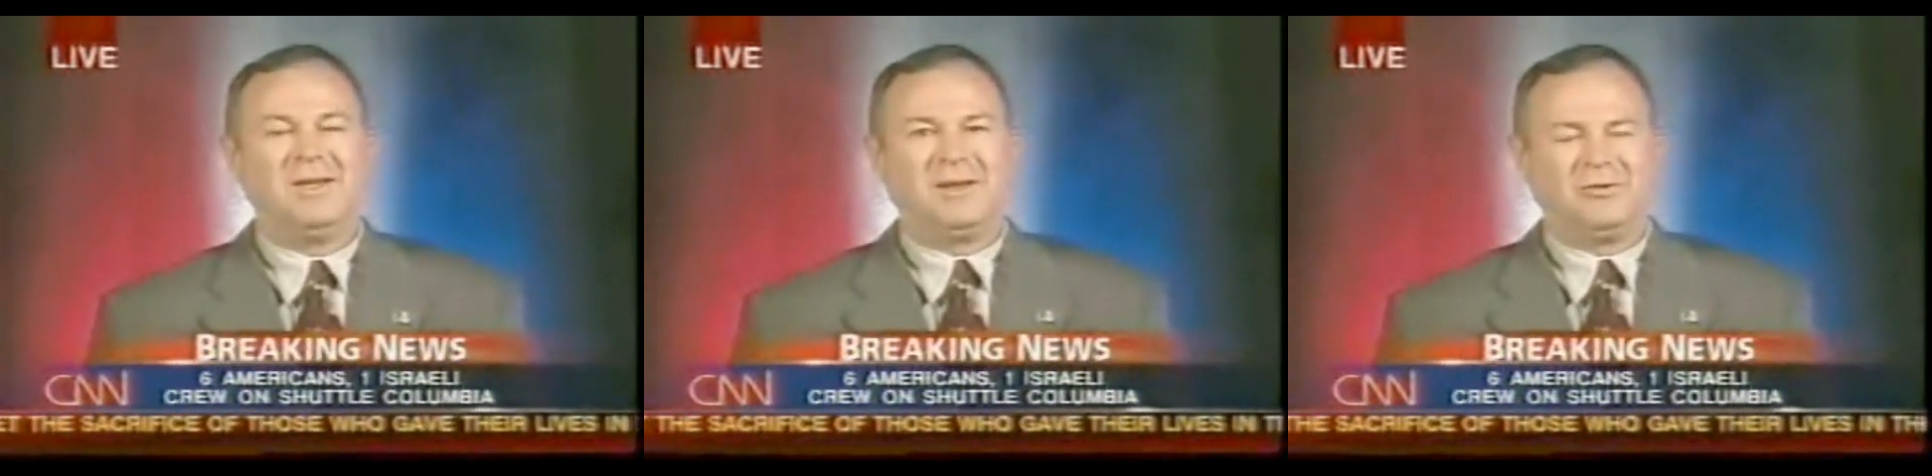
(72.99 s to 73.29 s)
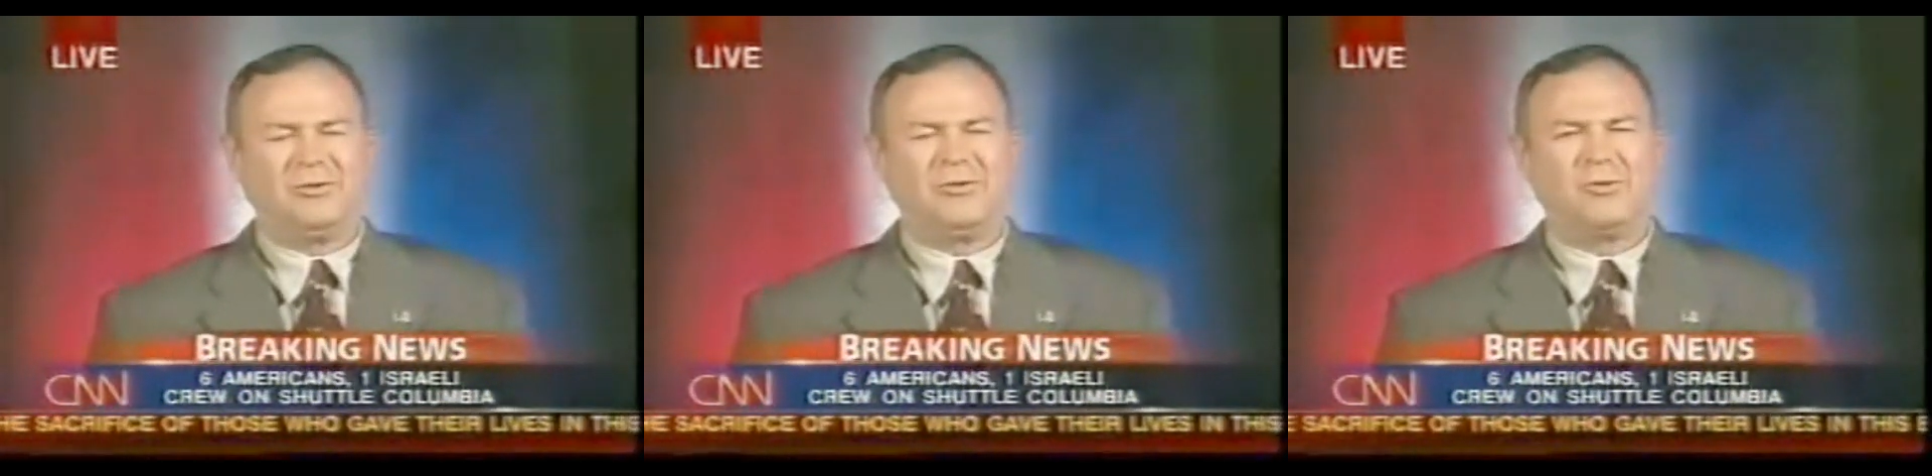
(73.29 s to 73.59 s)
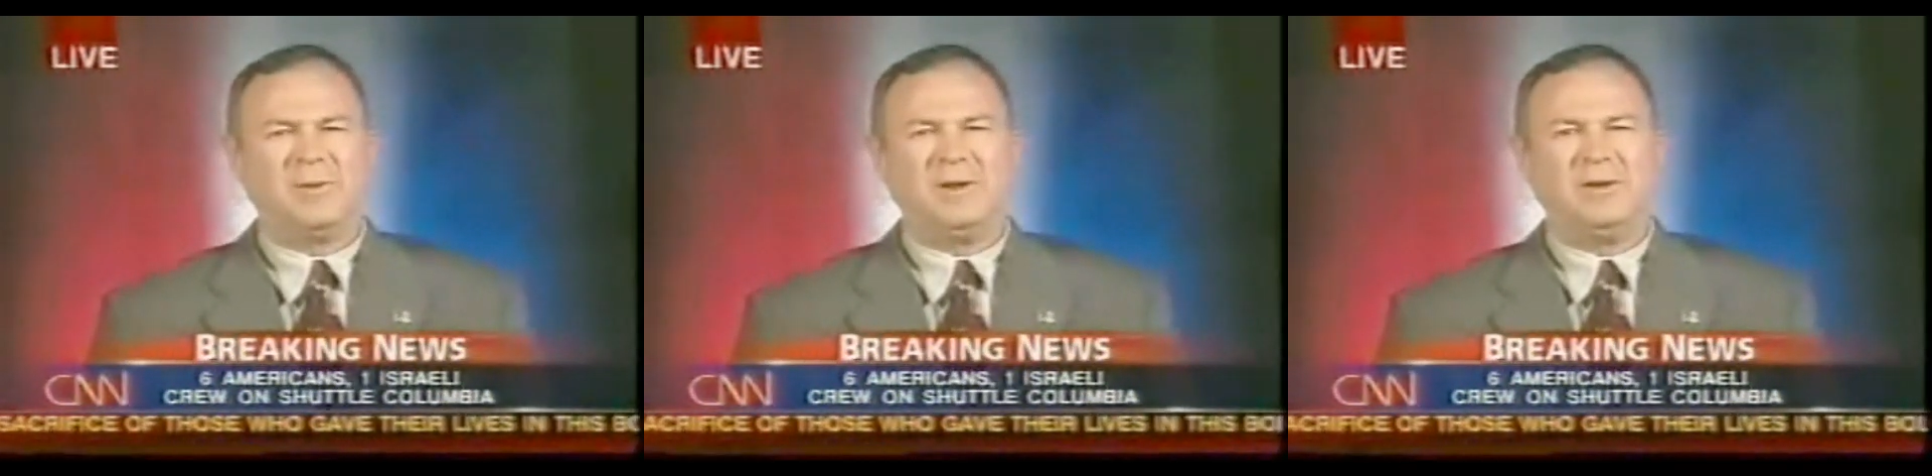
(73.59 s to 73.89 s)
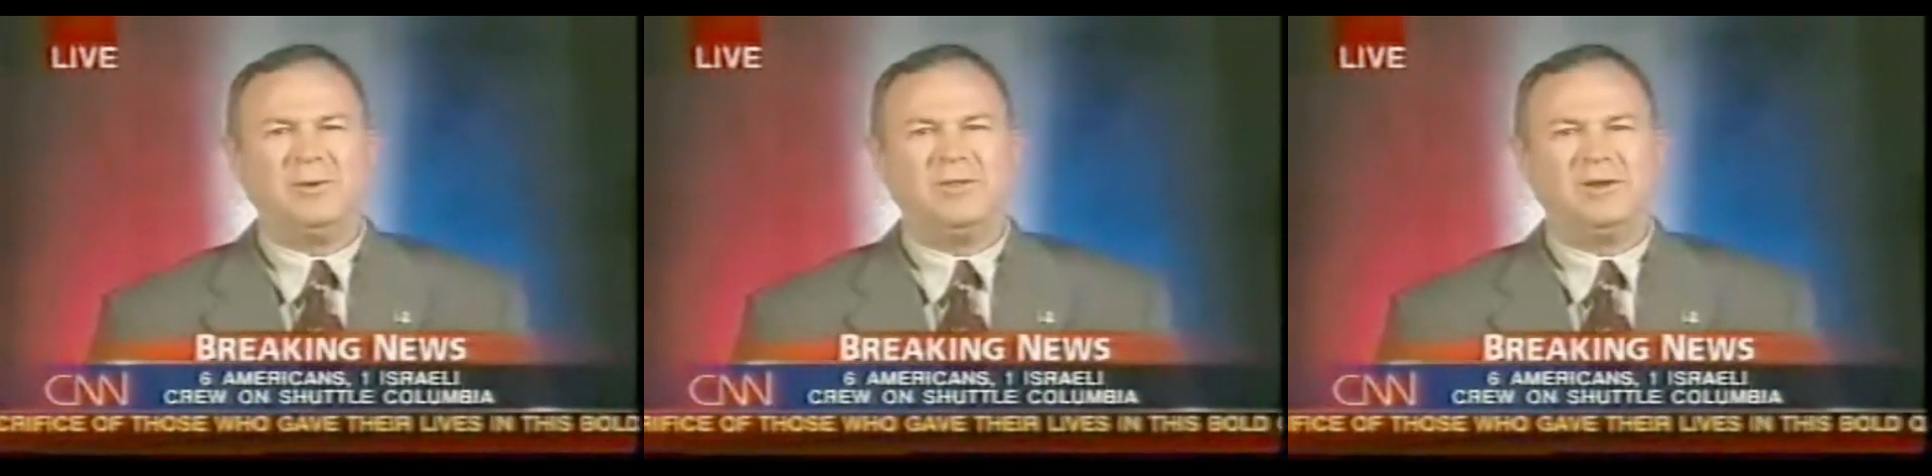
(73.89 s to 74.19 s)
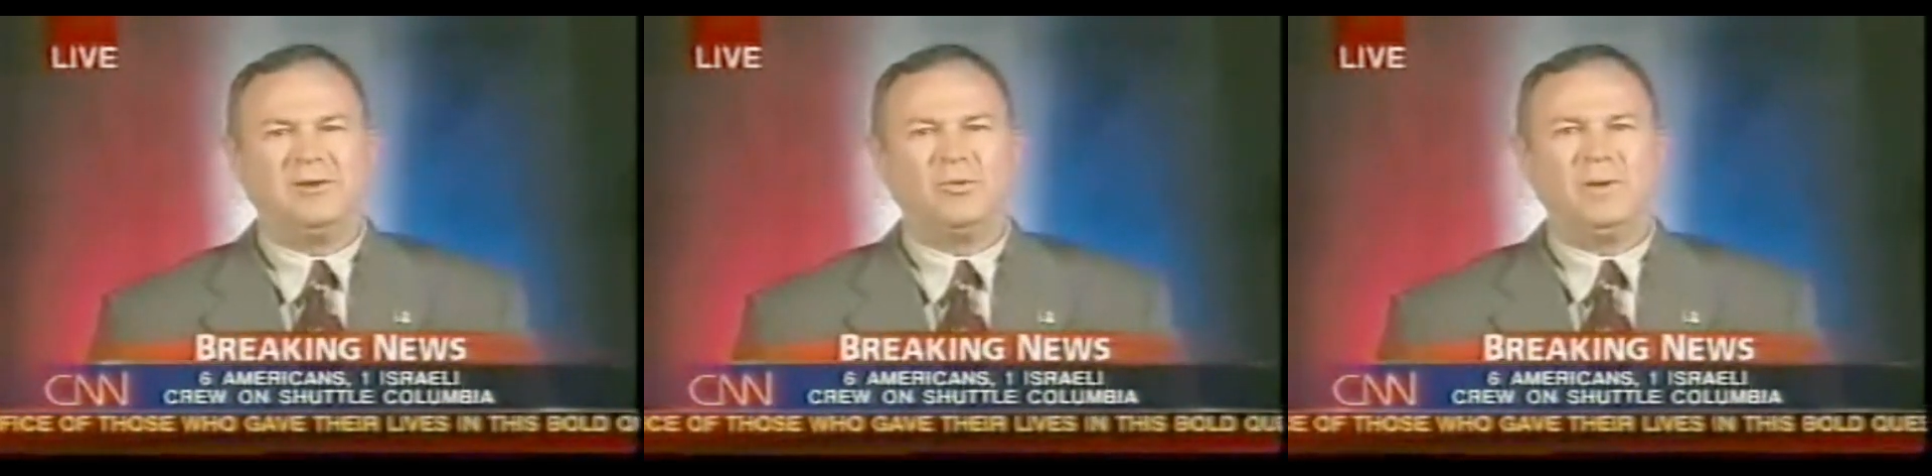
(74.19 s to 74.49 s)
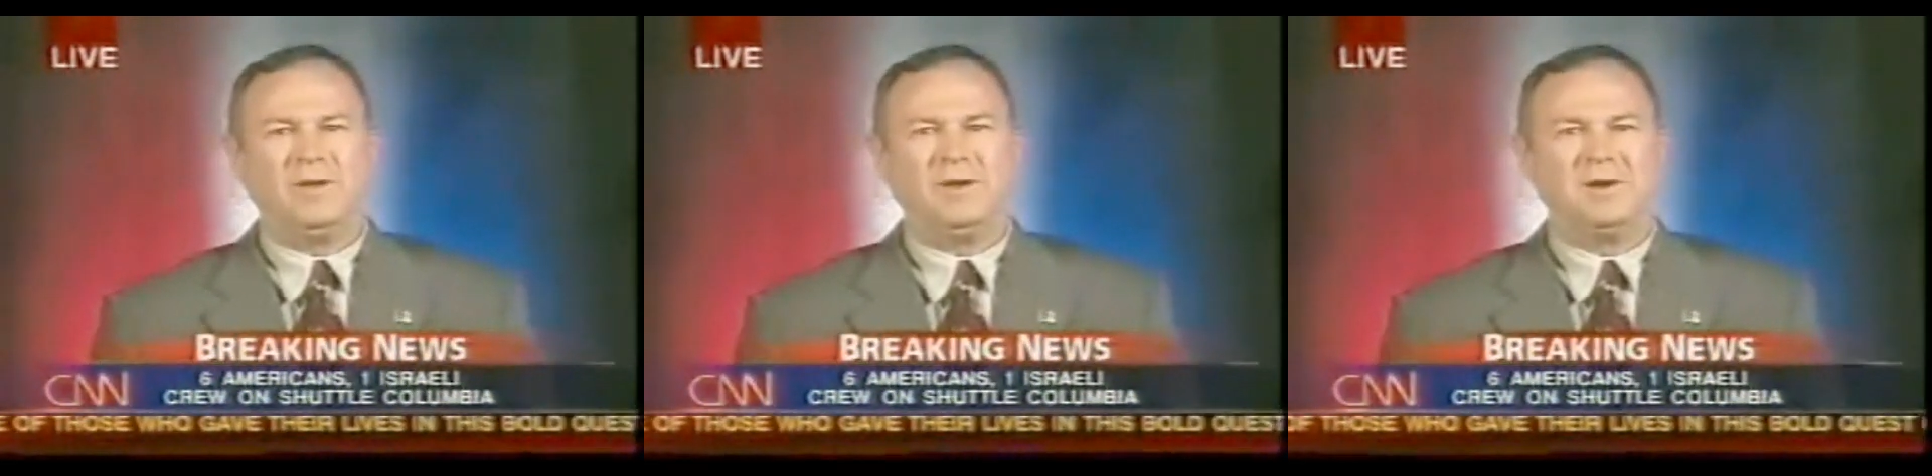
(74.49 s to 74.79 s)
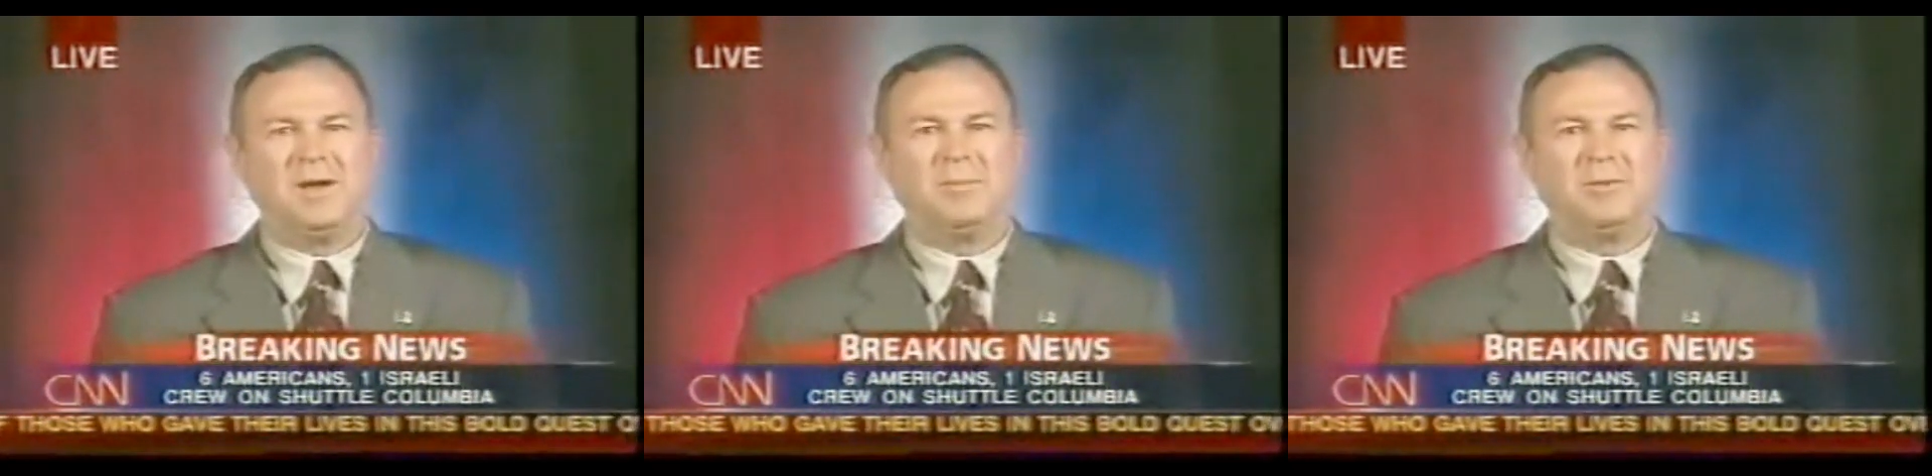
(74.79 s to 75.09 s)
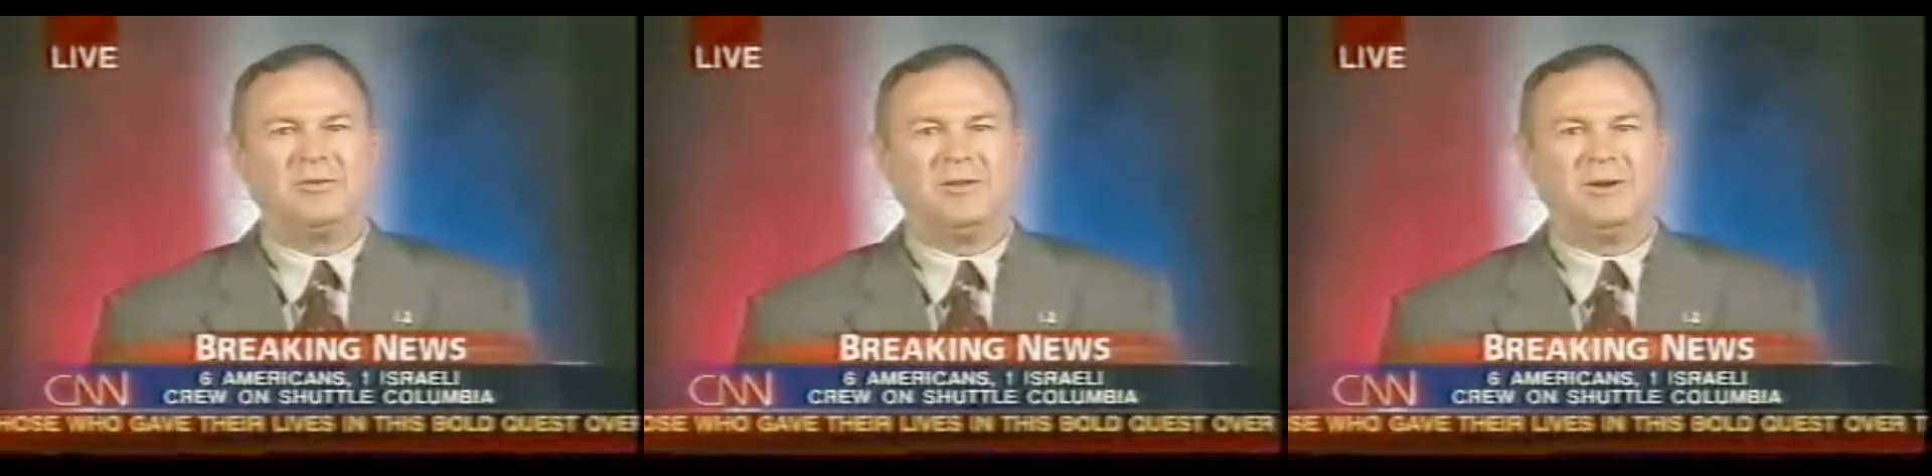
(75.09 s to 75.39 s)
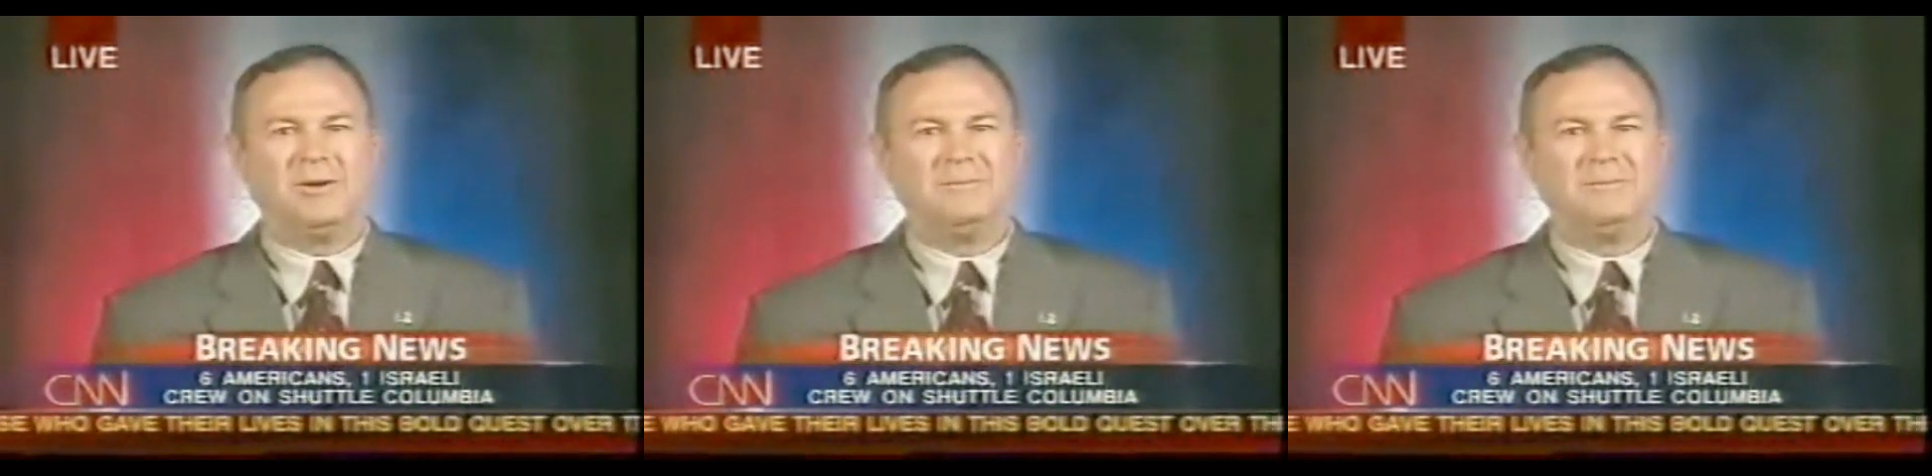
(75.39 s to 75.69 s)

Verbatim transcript: because there's so many good things that we can accomplish there.